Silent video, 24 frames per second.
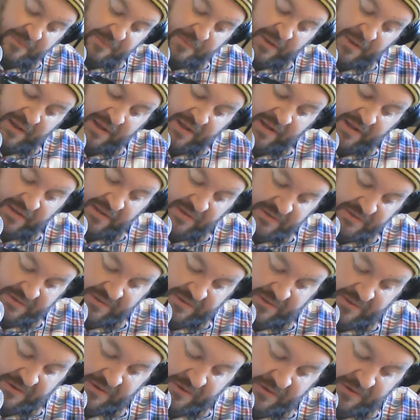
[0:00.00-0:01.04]
my
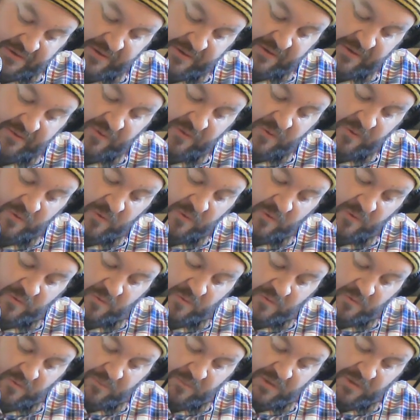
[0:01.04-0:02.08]
Savior,
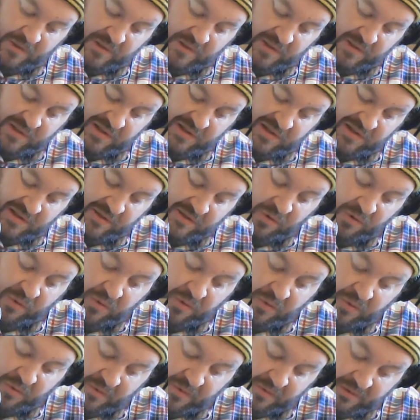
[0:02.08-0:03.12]
my
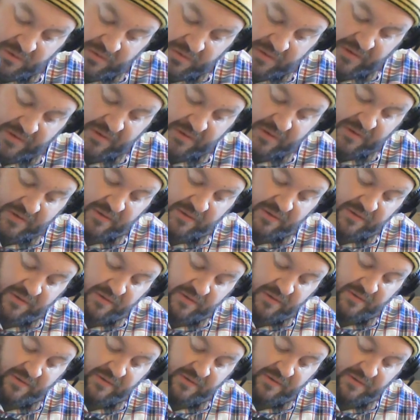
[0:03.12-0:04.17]
Lord,
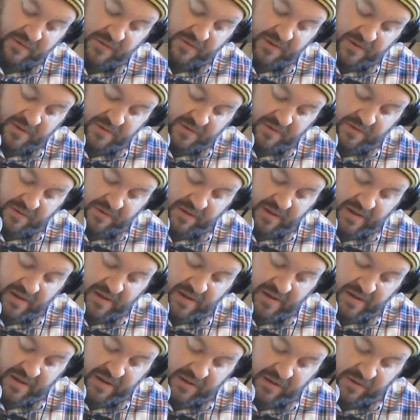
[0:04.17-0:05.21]
there is none
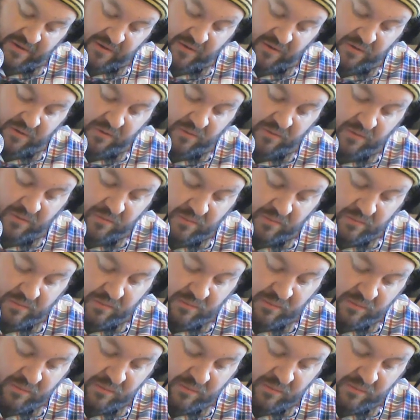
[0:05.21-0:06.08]
like you.